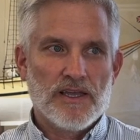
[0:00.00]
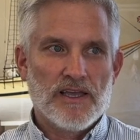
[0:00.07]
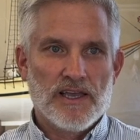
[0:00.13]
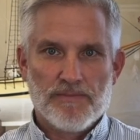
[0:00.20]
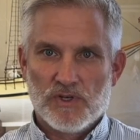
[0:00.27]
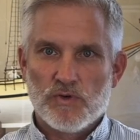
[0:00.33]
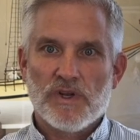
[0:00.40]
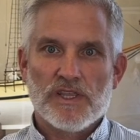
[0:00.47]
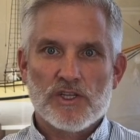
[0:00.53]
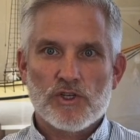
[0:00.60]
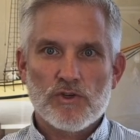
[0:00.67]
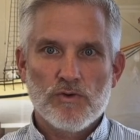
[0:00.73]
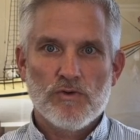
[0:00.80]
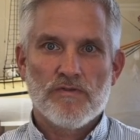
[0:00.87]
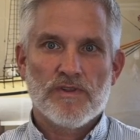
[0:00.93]
and between the
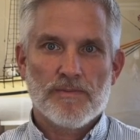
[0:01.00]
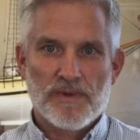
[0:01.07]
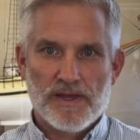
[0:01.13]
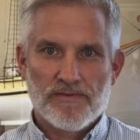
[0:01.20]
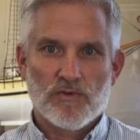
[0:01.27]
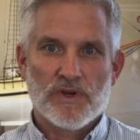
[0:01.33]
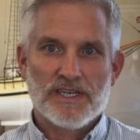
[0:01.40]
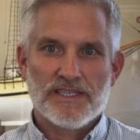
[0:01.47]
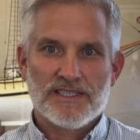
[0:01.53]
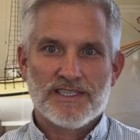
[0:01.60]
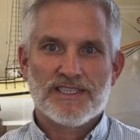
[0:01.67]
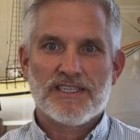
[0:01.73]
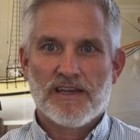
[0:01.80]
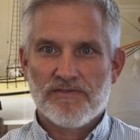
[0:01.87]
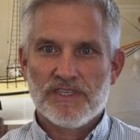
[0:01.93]
two of them, they've written
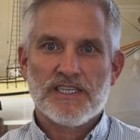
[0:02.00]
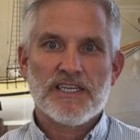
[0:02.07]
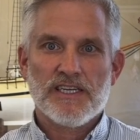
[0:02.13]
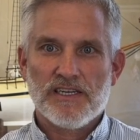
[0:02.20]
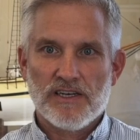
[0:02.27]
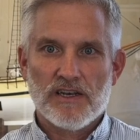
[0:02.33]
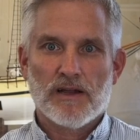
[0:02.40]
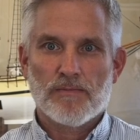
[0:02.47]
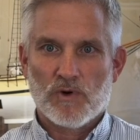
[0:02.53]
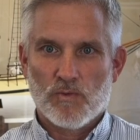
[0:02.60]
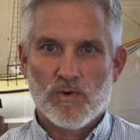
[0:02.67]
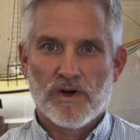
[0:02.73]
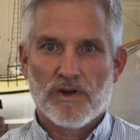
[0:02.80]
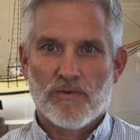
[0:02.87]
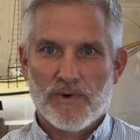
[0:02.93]
17 number
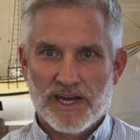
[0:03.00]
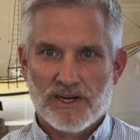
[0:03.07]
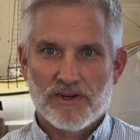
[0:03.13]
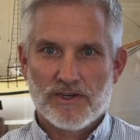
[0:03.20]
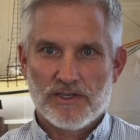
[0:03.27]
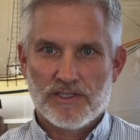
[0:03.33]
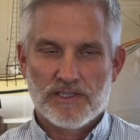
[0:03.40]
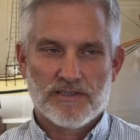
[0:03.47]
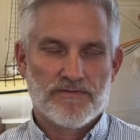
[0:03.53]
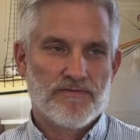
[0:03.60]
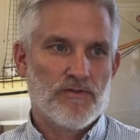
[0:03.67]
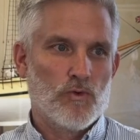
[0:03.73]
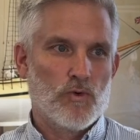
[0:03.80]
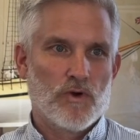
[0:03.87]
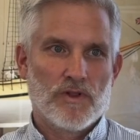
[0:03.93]
one records
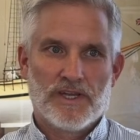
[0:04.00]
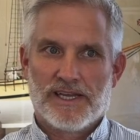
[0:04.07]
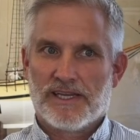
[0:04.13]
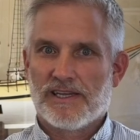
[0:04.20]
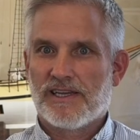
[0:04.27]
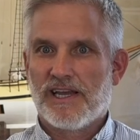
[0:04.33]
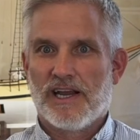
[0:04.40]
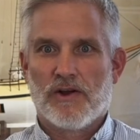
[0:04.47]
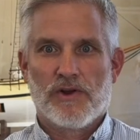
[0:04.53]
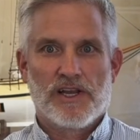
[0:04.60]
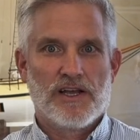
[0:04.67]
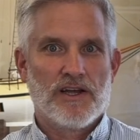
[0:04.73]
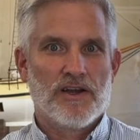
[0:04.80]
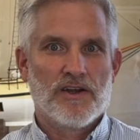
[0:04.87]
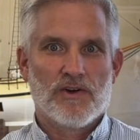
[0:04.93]
for like Carrie
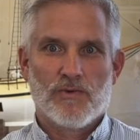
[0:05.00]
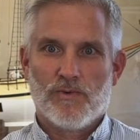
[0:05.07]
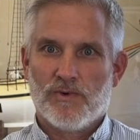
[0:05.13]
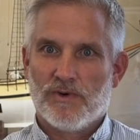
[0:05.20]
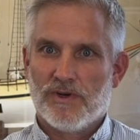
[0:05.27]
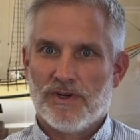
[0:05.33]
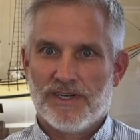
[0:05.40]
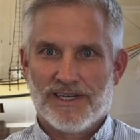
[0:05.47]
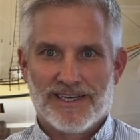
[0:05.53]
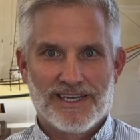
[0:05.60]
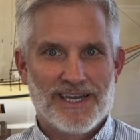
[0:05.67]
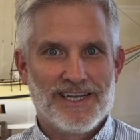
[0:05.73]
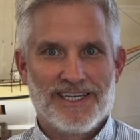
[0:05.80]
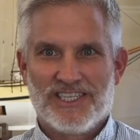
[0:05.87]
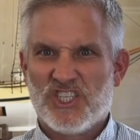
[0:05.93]
Underwood and
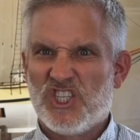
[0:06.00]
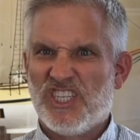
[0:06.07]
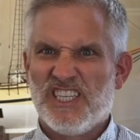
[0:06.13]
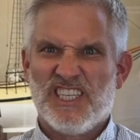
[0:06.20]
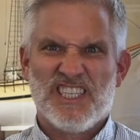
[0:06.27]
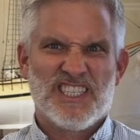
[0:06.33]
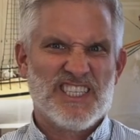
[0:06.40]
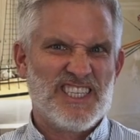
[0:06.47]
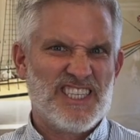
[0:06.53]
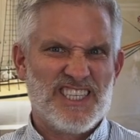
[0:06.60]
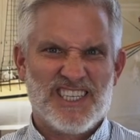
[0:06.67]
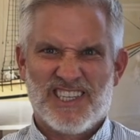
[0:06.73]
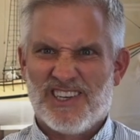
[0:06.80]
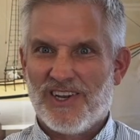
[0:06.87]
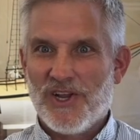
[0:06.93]
Kenny
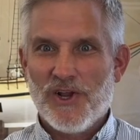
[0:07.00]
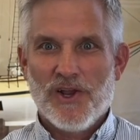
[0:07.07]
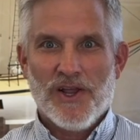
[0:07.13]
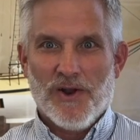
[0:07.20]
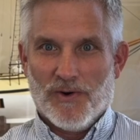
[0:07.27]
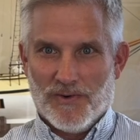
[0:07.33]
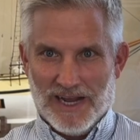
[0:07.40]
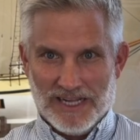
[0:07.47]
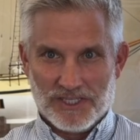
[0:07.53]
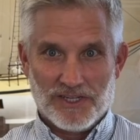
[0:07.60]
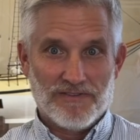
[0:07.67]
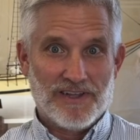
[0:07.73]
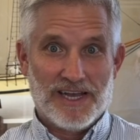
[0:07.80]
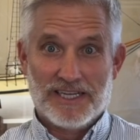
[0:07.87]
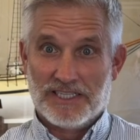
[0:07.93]
Chesney and Rascal
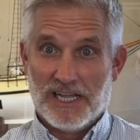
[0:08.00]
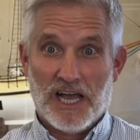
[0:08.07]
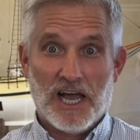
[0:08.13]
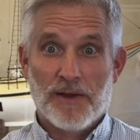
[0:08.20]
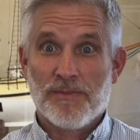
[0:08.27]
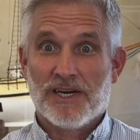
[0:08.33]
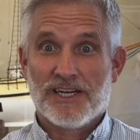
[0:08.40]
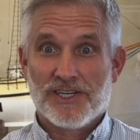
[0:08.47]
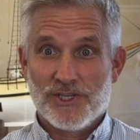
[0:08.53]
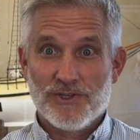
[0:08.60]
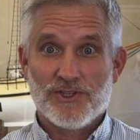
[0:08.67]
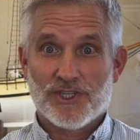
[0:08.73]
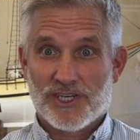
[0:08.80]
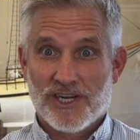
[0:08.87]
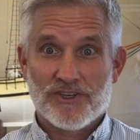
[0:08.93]
Flatts. I'm not a
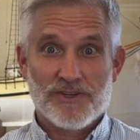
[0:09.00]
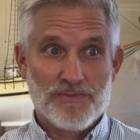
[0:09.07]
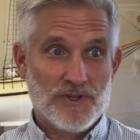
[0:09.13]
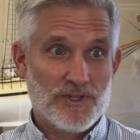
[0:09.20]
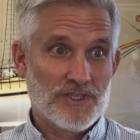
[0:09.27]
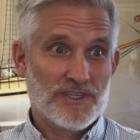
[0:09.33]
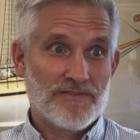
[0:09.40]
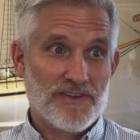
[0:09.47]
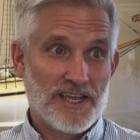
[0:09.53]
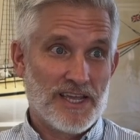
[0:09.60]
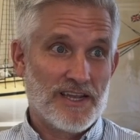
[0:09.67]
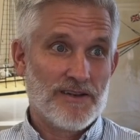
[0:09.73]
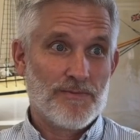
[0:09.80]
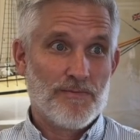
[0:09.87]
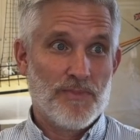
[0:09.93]
huge country music
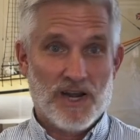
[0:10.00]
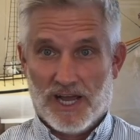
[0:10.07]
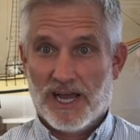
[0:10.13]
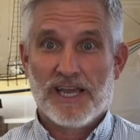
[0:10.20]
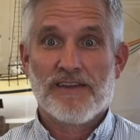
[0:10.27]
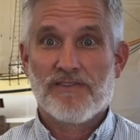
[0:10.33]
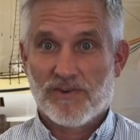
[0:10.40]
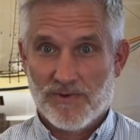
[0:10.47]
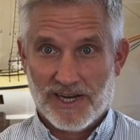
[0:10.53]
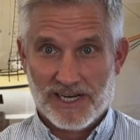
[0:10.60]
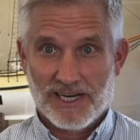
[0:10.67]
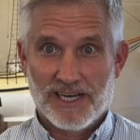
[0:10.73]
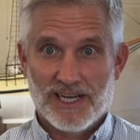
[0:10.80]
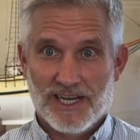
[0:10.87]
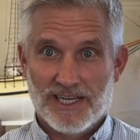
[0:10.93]
fan, but I even
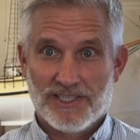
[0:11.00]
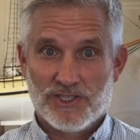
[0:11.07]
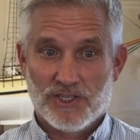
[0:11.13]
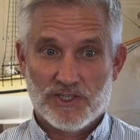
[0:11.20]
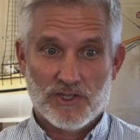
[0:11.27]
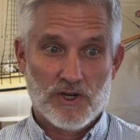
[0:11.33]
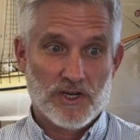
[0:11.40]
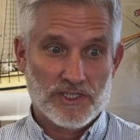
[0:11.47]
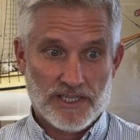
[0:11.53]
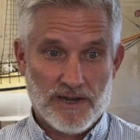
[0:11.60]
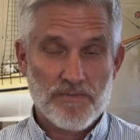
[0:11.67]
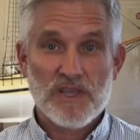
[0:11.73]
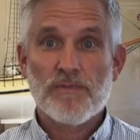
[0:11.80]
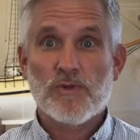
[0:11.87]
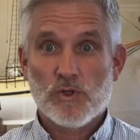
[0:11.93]
recognize the songs. And
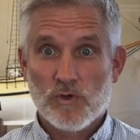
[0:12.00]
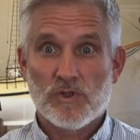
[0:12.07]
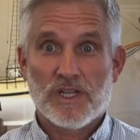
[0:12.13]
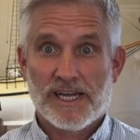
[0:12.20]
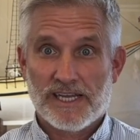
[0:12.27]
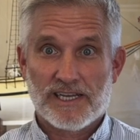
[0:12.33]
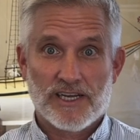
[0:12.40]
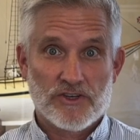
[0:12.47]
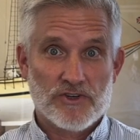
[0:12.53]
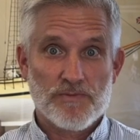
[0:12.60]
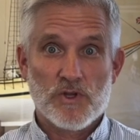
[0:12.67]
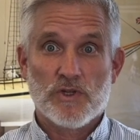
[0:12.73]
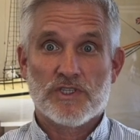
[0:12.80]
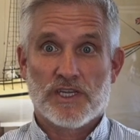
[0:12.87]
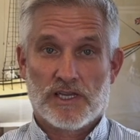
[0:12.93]
people who like country
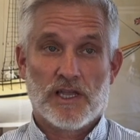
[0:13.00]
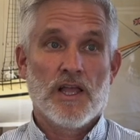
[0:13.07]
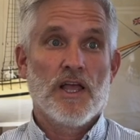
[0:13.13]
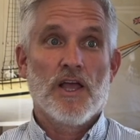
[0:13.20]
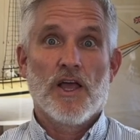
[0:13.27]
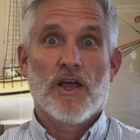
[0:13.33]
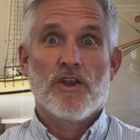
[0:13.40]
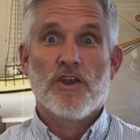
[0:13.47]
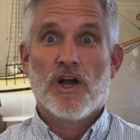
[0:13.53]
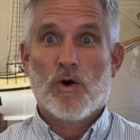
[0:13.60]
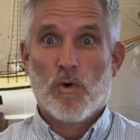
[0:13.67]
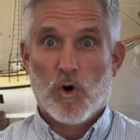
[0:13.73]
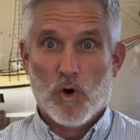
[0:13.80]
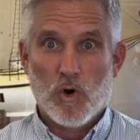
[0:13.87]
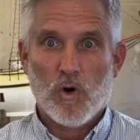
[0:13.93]
music
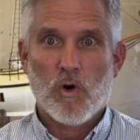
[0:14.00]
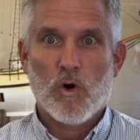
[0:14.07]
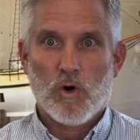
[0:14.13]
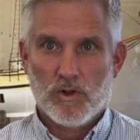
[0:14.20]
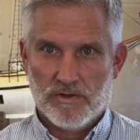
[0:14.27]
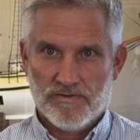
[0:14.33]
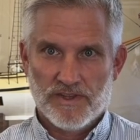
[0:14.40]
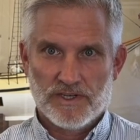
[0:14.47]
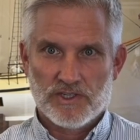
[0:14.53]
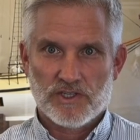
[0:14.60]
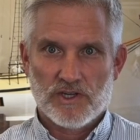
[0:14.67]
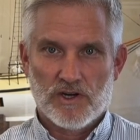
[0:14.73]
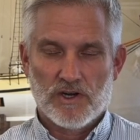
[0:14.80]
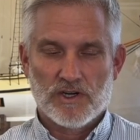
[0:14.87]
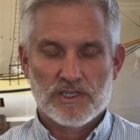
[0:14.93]
know all of their
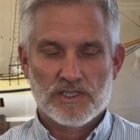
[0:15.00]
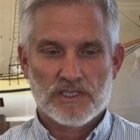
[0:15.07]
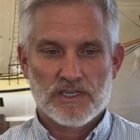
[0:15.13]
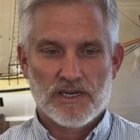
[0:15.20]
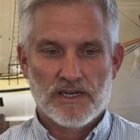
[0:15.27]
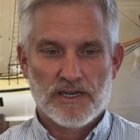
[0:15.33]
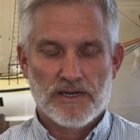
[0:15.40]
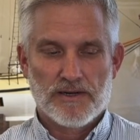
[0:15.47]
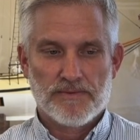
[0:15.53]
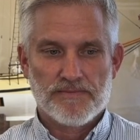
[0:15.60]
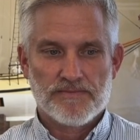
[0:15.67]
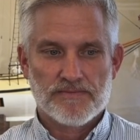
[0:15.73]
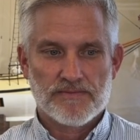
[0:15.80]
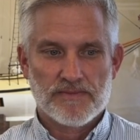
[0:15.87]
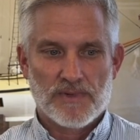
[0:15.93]
songs. Um,
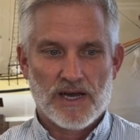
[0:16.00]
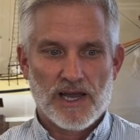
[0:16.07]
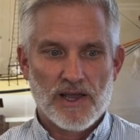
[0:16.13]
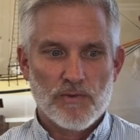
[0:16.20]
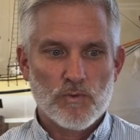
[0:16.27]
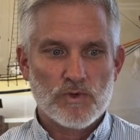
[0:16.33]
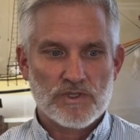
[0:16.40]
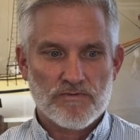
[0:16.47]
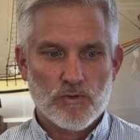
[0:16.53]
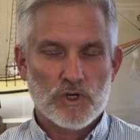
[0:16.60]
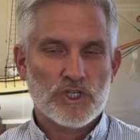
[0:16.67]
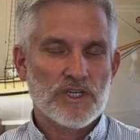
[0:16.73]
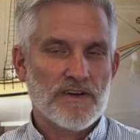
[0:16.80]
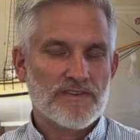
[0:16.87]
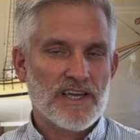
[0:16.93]
I was
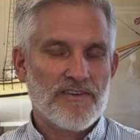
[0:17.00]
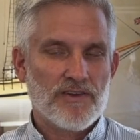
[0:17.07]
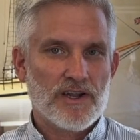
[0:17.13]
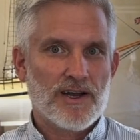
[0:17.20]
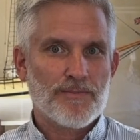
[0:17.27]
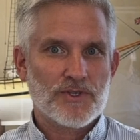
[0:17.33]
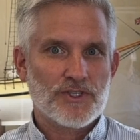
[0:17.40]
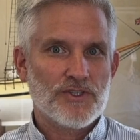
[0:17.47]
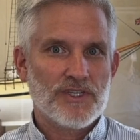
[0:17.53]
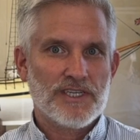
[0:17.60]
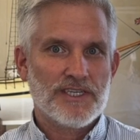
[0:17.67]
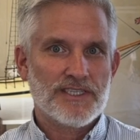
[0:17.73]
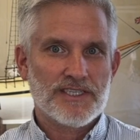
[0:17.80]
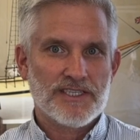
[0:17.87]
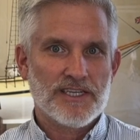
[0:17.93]
fortunate enough to have an opportunity to
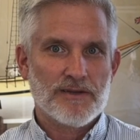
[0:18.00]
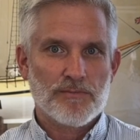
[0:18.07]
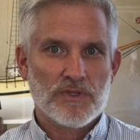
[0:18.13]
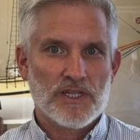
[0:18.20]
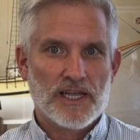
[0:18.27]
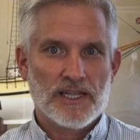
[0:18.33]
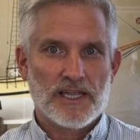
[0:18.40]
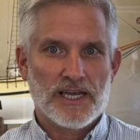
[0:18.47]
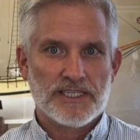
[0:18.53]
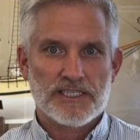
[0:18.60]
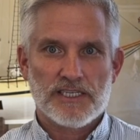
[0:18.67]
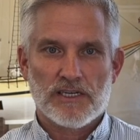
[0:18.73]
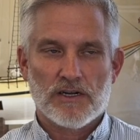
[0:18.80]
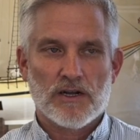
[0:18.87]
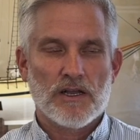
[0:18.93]
see him play last
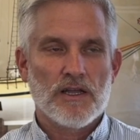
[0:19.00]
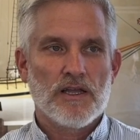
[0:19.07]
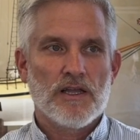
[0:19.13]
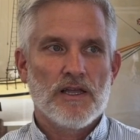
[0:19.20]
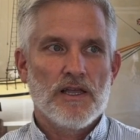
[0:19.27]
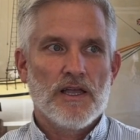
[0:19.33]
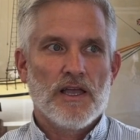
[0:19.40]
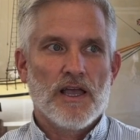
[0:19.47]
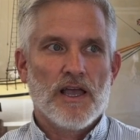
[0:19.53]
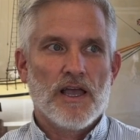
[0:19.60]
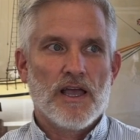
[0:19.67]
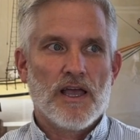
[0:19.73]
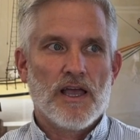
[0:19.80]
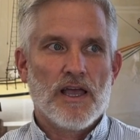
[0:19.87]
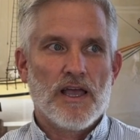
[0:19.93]
year.
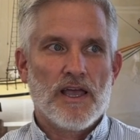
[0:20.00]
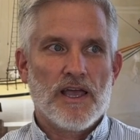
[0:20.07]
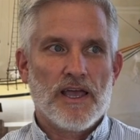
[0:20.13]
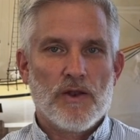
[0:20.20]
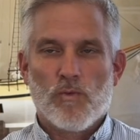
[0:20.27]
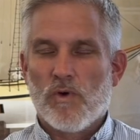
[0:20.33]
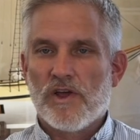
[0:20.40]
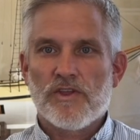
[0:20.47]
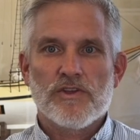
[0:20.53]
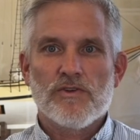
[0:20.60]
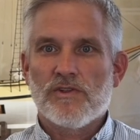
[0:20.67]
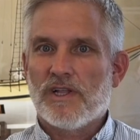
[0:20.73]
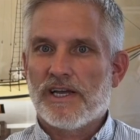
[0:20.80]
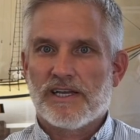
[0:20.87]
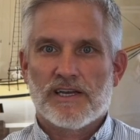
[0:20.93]
And whether you
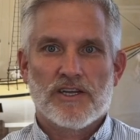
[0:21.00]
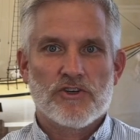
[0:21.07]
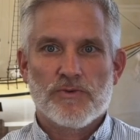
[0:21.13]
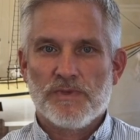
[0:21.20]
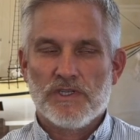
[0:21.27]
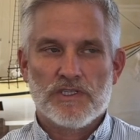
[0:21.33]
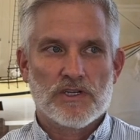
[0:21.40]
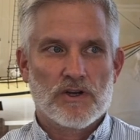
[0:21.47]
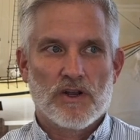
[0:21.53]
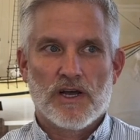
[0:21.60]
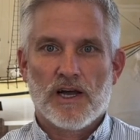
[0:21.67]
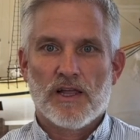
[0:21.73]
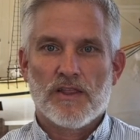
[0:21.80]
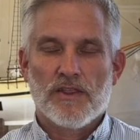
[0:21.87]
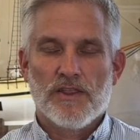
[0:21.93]
like country music or
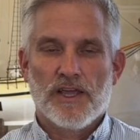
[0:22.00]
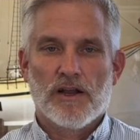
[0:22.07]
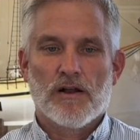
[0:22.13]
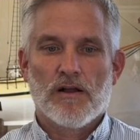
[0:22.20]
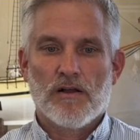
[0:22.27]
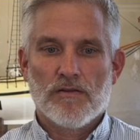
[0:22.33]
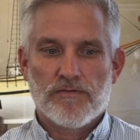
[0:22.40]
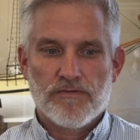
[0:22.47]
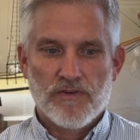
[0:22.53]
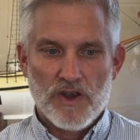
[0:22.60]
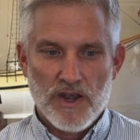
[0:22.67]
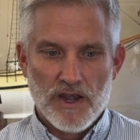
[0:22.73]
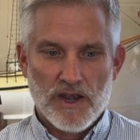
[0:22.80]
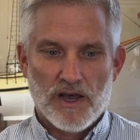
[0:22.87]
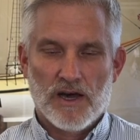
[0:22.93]
not, they are
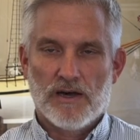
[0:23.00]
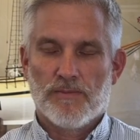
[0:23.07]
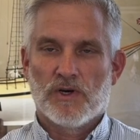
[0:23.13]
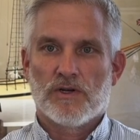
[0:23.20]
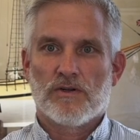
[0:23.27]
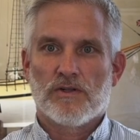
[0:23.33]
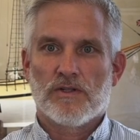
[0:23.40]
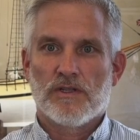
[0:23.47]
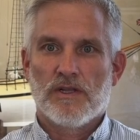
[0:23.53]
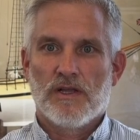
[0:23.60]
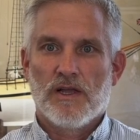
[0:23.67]
phenomenal,